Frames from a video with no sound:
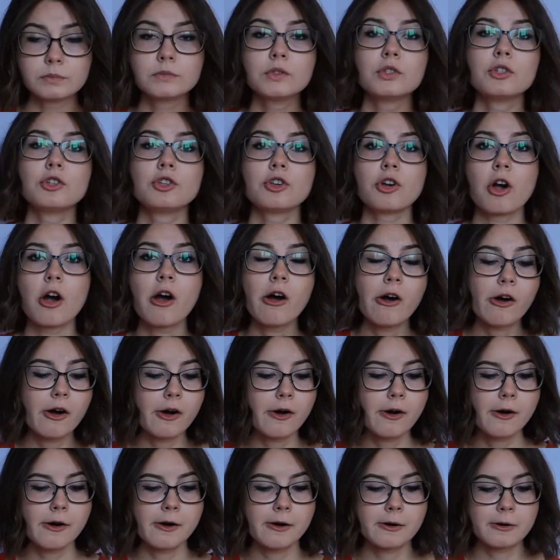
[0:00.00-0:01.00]

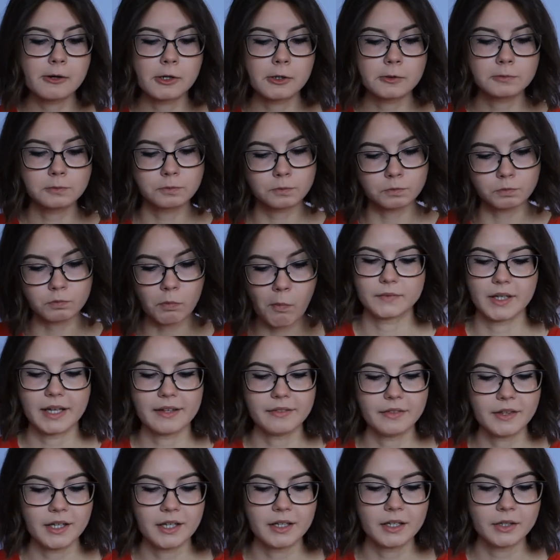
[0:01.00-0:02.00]
Yum!
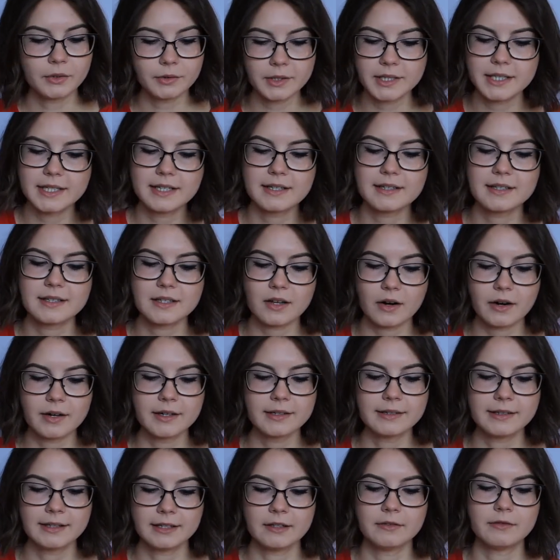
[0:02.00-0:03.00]
And the ingredients
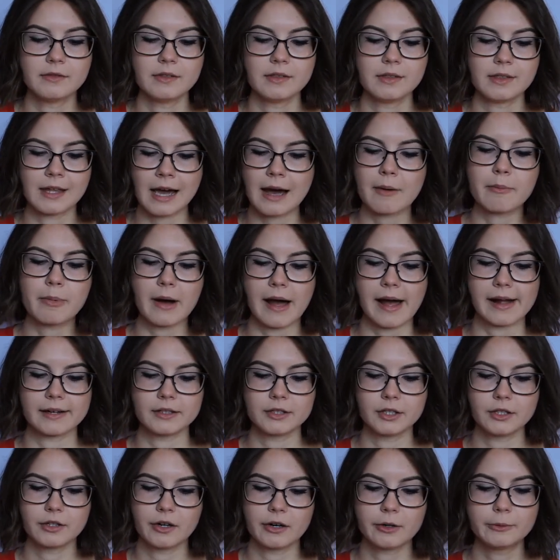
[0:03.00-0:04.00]
aren't even that
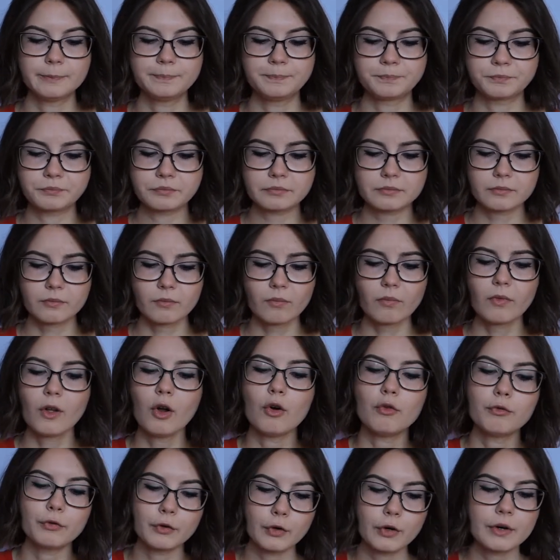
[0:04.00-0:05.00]
bad, you know?
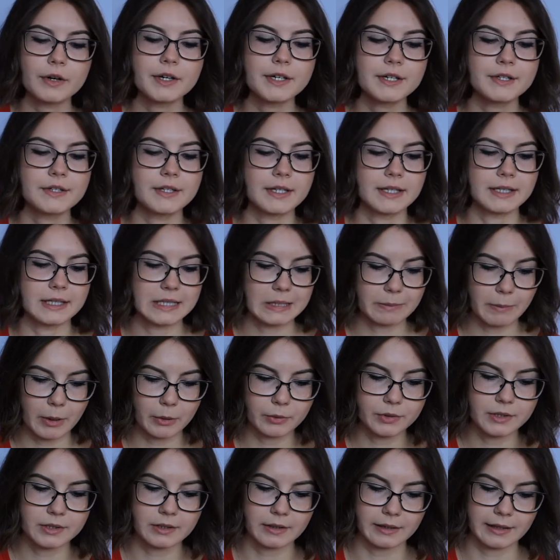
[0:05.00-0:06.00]
Of course, it's
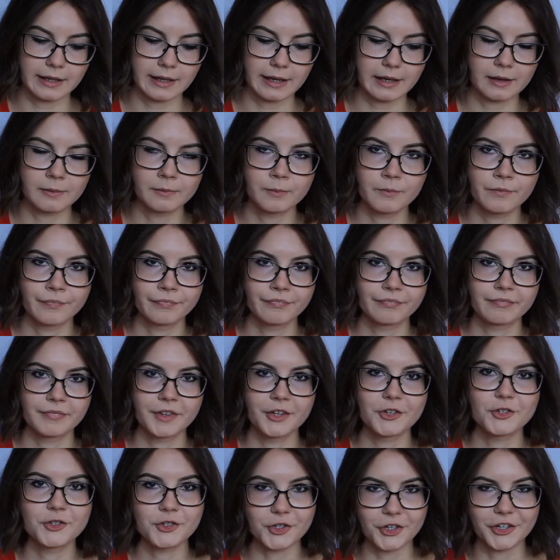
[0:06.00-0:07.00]
mostly
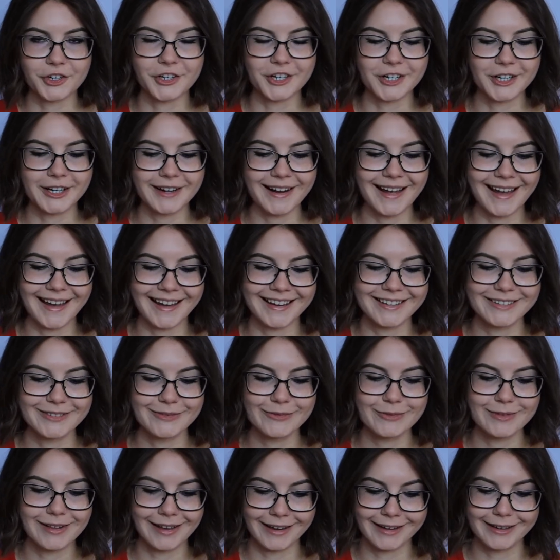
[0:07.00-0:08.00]
sugar
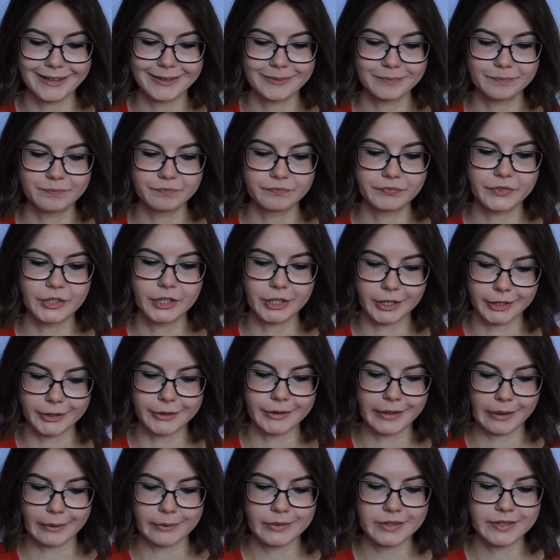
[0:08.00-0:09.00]
and like
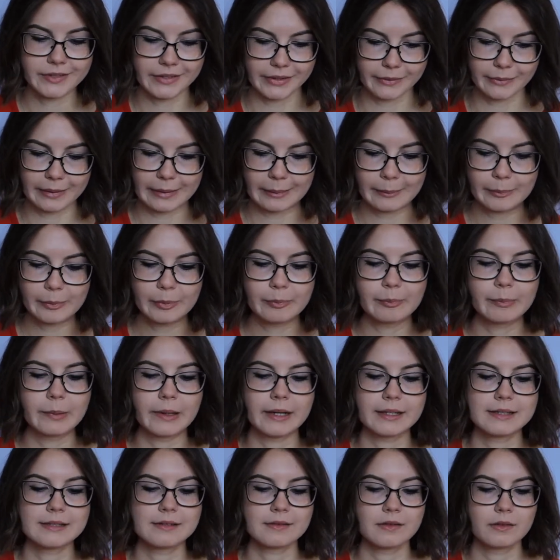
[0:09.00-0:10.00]
glucose syrup,
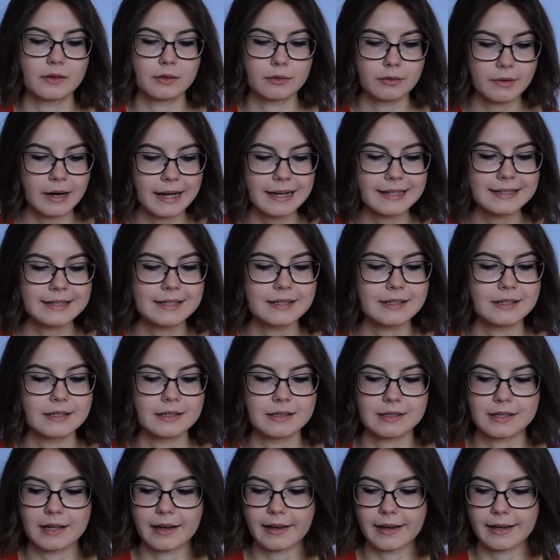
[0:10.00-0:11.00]
but the rest
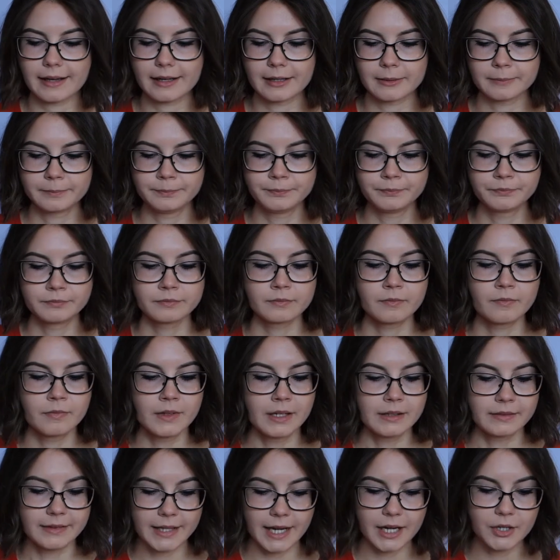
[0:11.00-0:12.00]
is like
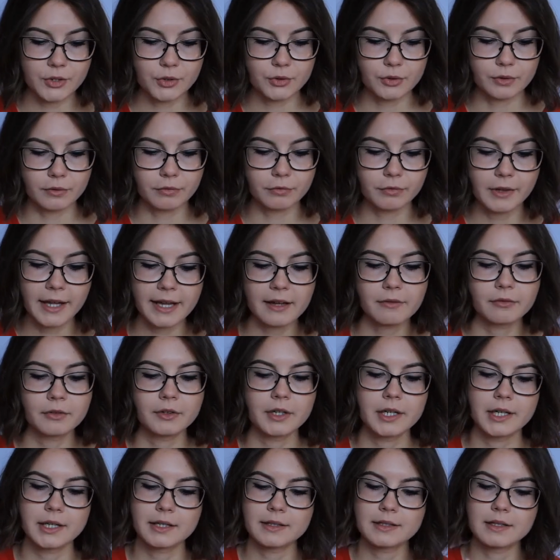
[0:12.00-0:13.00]
natural
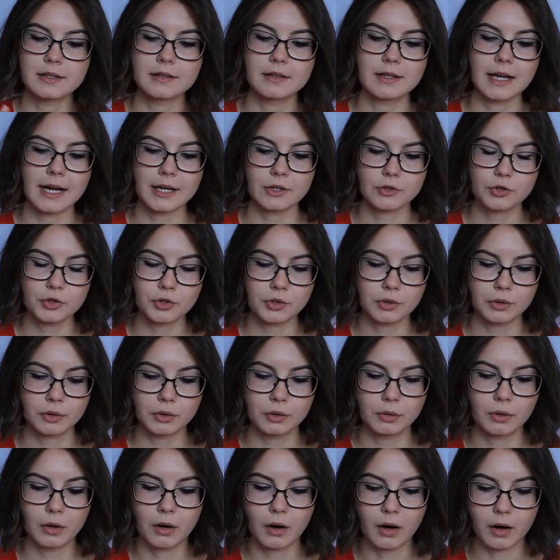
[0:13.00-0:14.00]
flavorings and
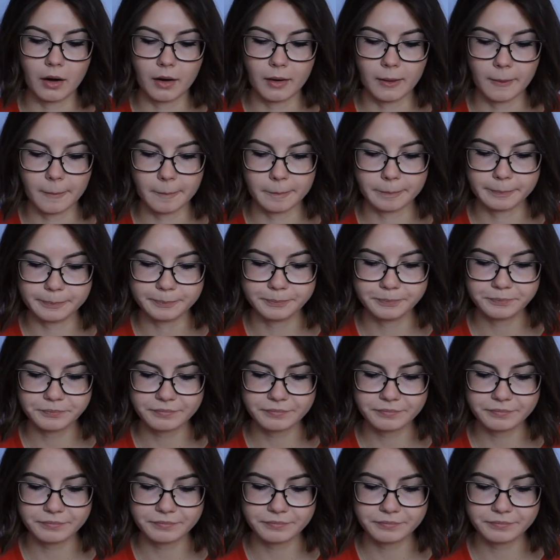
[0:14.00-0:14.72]
natural